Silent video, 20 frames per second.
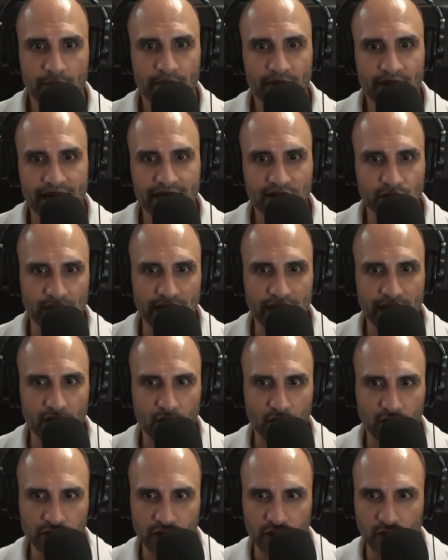But as we get
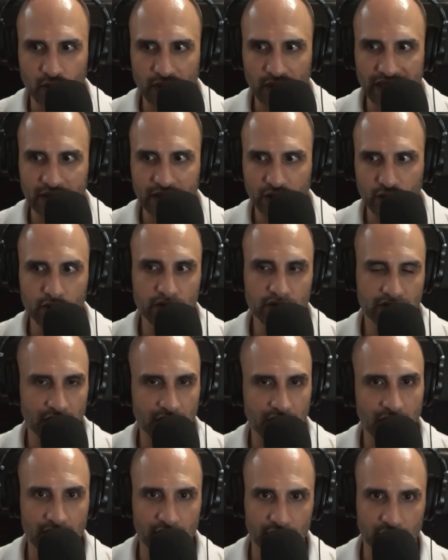older, we lose a
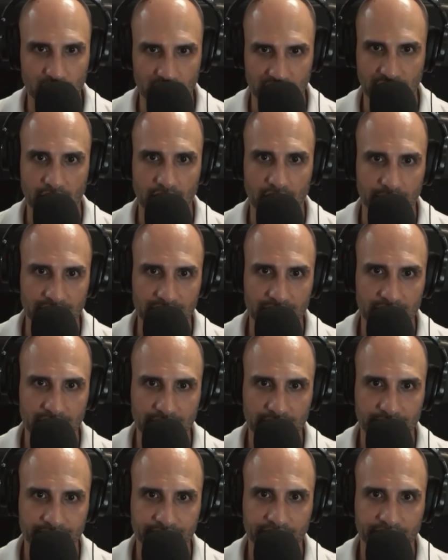lot of those elements.